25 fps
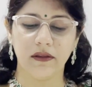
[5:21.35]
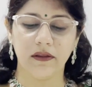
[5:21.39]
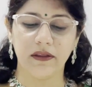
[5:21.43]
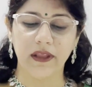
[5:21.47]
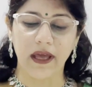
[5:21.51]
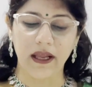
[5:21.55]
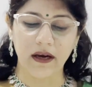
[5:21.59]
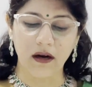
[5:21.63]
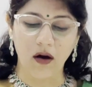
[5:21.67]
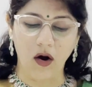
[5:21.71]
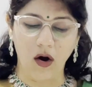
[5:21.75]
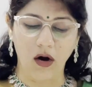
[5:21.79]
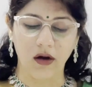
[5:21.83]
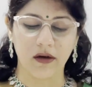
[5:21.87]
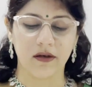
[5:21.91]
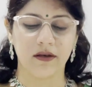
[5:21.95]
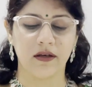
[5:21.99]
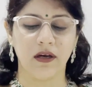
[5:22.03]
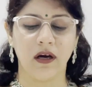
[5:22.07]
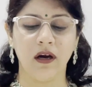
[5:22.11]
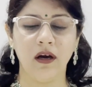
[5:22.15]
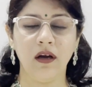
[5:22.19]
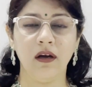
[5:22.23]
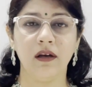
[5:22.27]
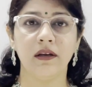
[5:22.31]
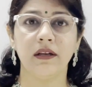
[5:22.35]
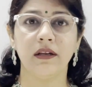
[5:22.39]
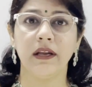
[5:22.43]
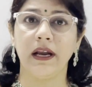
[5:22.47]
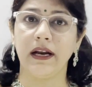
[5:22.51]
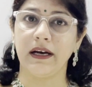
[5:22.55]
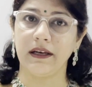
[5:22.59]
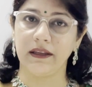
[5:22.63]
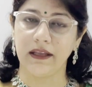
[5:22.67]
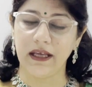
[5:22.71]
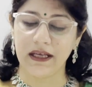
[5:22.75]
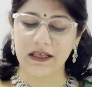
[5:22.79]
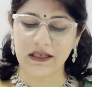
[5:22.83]
then aorta,
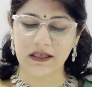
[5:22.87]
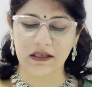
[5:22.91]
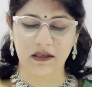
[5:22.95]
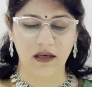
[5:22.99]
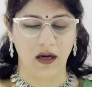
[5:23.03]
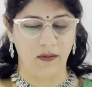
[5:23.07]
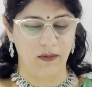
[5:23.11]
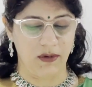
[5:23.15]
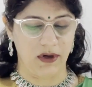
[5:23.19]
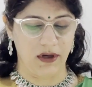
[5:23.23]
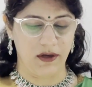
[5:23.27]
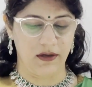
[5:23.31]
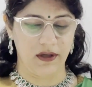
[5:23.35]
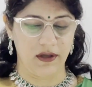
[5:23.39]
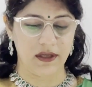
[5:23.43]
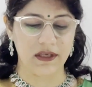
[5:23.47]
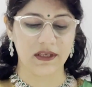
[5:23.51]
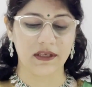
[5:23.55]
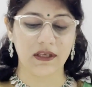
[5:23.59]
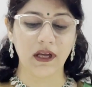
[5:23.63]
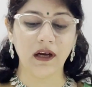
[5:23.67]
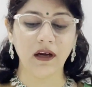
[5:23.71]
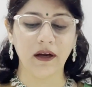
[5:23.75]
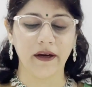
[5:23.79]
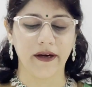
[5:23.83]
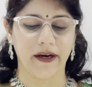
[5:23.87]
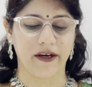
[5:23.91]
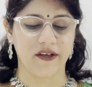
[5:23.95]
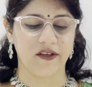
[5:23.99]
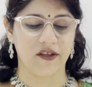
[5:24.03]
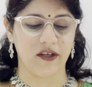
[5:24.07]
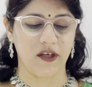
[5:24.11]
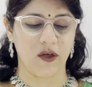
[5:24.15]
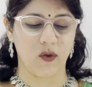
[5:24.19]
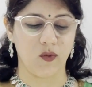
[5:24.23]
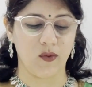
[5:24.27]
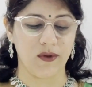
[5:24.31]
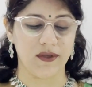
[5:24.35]
and then stomach is the correct
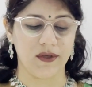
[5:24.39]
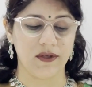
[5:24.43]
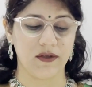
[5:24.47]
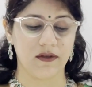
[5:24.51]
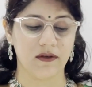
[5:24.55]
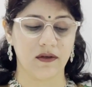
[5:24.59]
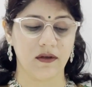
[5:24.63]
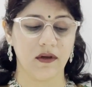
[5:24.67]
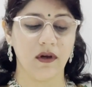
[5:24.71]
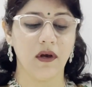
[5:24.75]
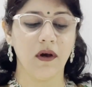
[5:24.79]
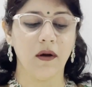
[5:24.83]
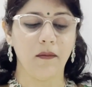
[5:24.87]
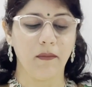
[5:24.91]
sequence.